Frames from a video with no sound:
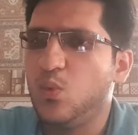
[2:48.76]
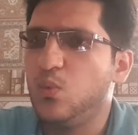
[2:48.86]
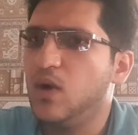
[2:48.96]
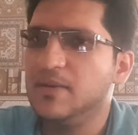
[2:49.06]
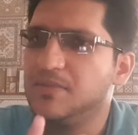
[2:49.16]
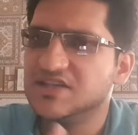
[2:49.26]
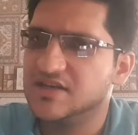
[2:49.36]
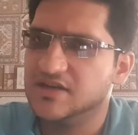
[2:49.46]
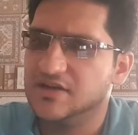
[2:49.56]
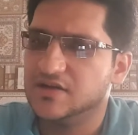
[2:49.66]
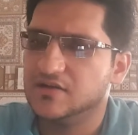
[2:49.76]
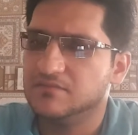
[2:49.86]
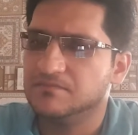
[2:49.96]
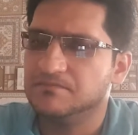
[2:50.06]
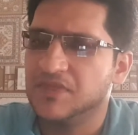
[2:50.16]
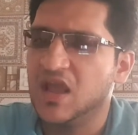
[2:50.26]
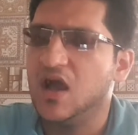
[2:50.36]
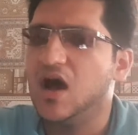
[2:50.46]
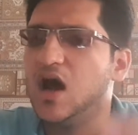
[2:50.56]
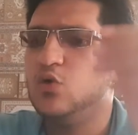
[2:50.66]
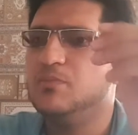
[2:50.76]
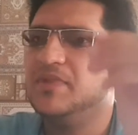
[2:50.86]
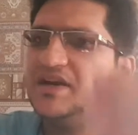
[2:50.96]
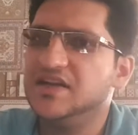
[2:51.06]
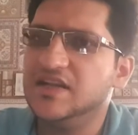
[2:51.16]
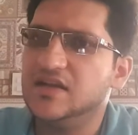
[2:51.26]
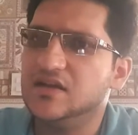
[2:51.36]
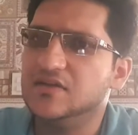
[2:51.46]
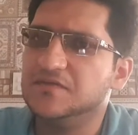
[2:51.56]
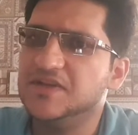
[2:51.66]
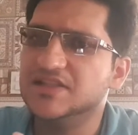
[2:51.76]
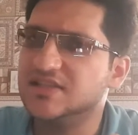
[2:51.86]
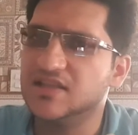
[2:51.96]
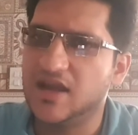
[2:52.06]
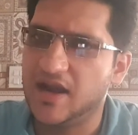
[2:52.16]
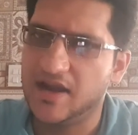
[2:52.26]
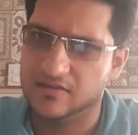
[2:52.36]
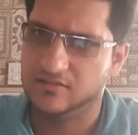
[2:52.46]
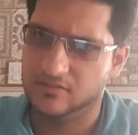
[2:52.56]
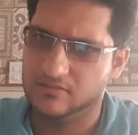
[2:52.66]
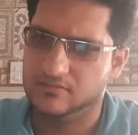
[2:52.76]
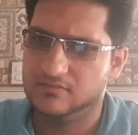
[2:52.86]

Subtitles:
one must learn how material feels in the hand,